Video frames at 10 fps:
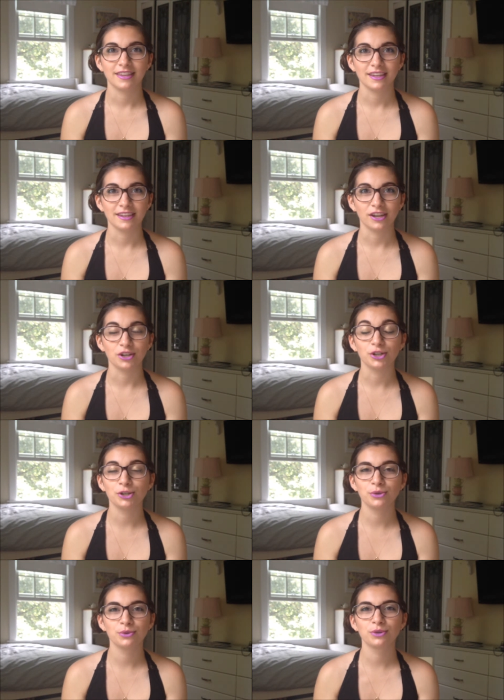the
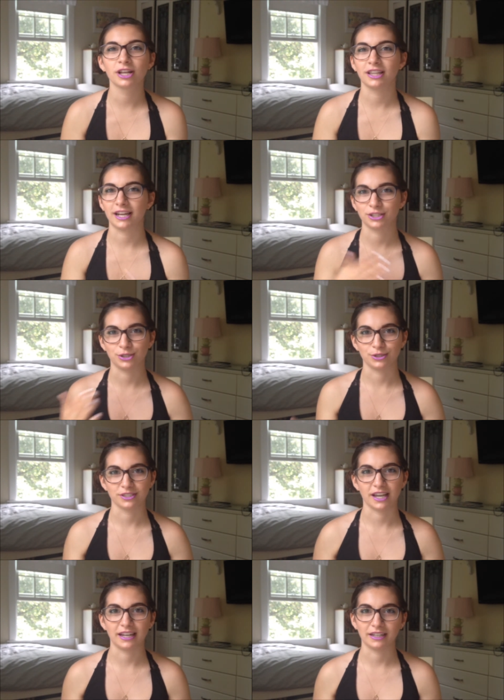new
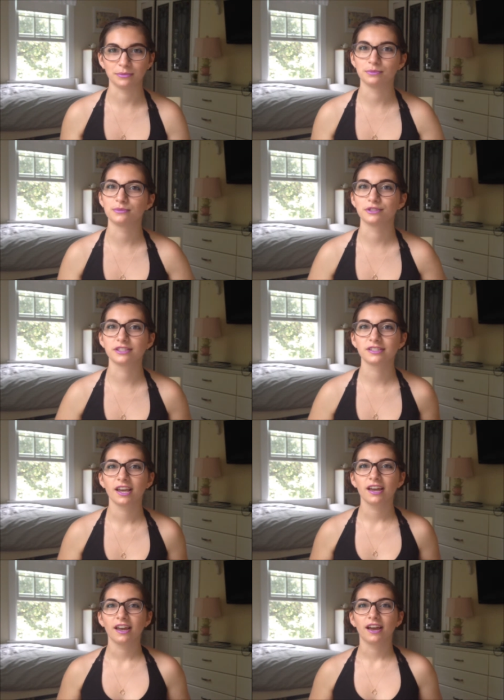collector's items
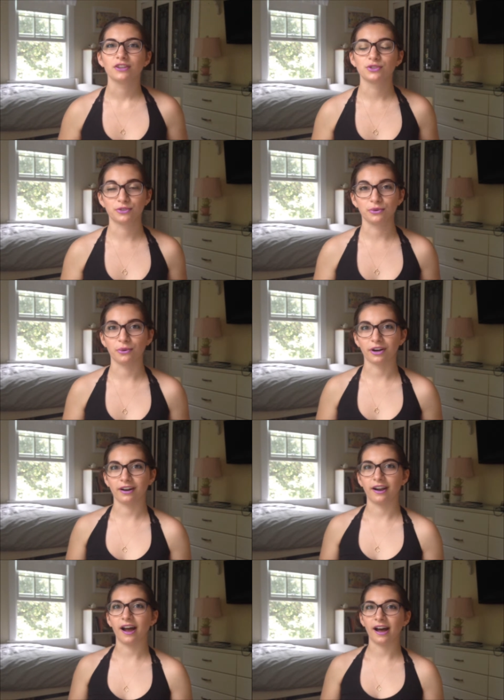store.